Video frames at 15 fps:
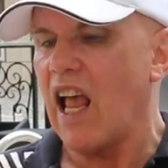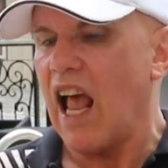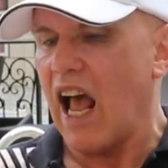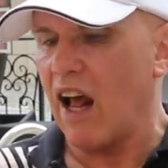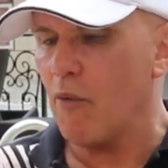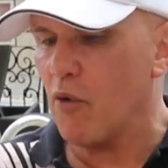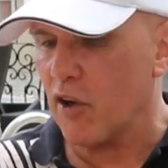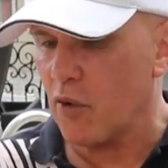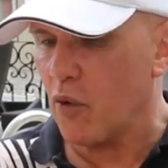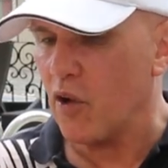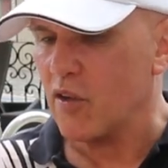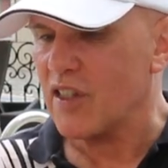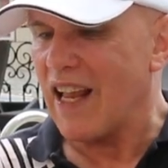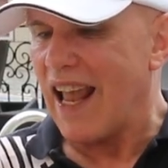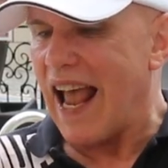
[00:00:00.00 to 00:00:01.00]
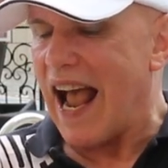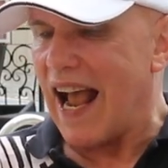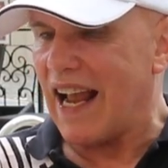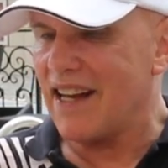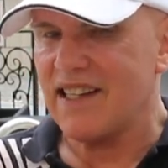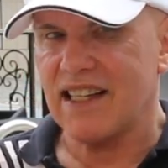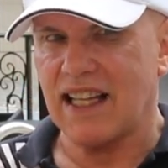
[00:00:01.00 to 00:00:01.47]
And what it was,
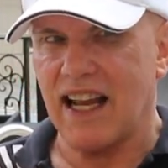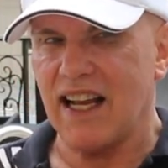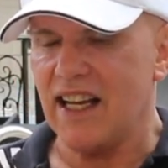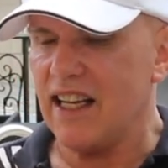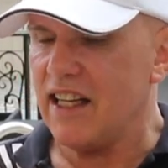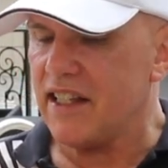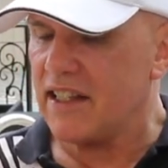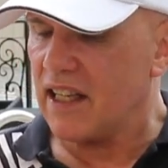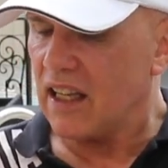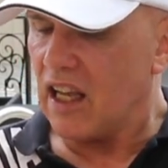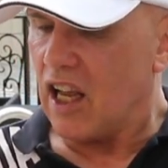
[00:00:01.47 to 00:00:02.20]
I started